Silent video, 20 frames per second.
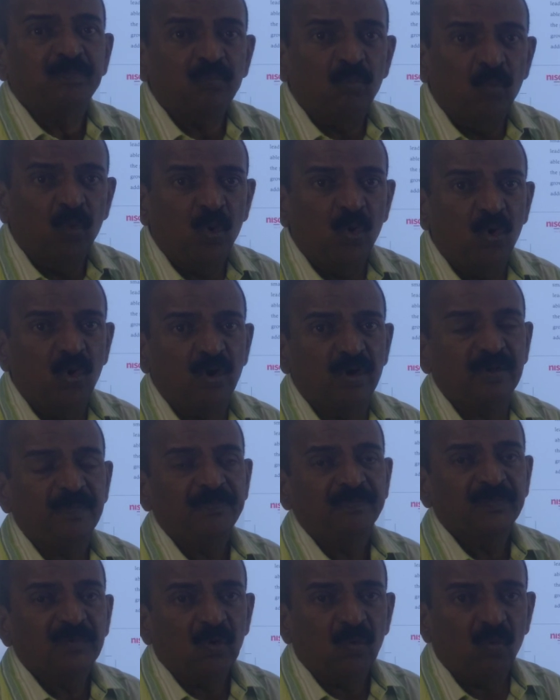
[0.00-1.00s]

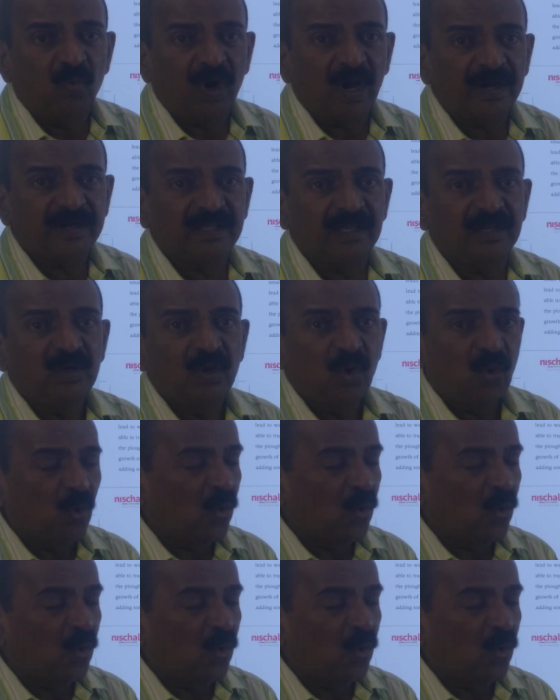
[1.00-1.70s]
More water